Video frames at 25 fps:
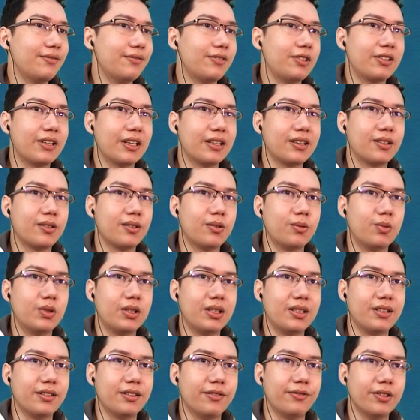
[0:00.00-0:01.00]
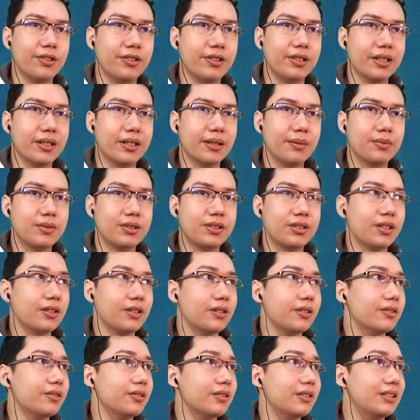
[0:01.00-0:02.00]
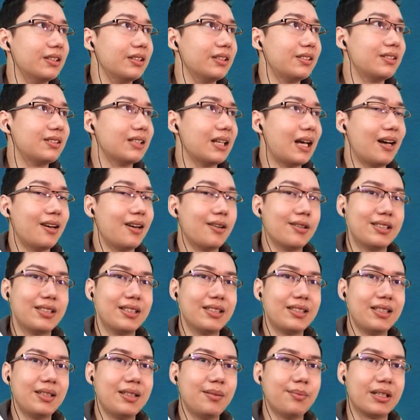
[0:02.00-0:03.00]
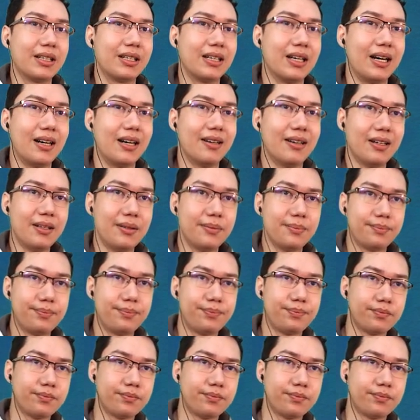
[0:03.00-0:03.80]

have a look at the world view here. So this is our city, Megara,